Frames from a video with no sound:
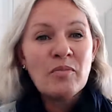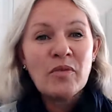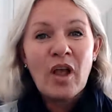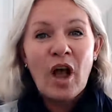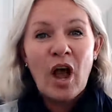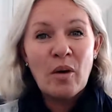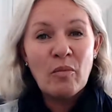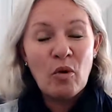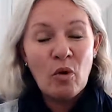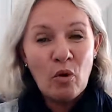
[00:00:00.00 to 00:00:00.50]

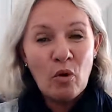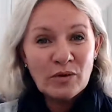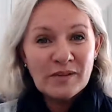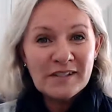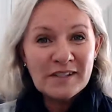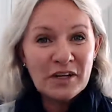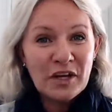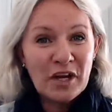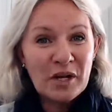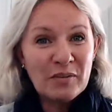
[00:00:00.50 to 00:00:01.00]
I'm also
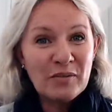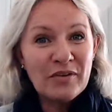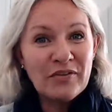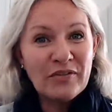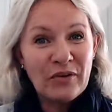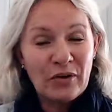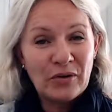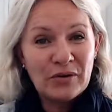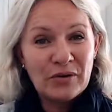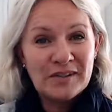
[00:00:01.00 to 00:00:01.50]
going to be
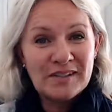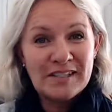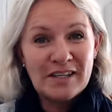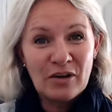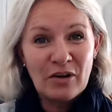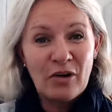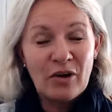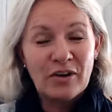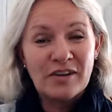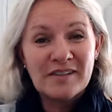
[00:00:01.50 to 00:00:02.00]
focusing
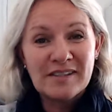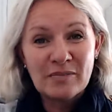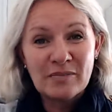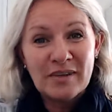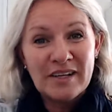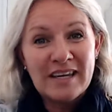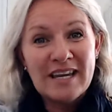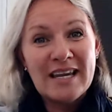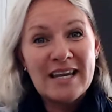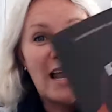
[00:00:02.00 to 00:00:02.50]
on some
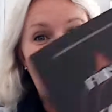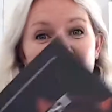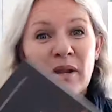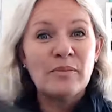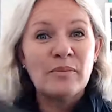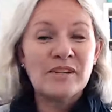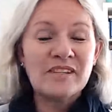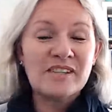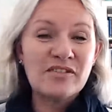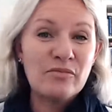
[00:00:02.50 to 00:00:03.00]
key
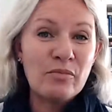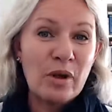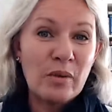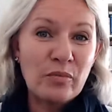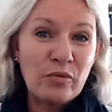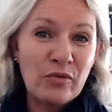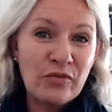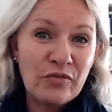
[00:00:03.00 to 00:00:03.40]
elements of my book,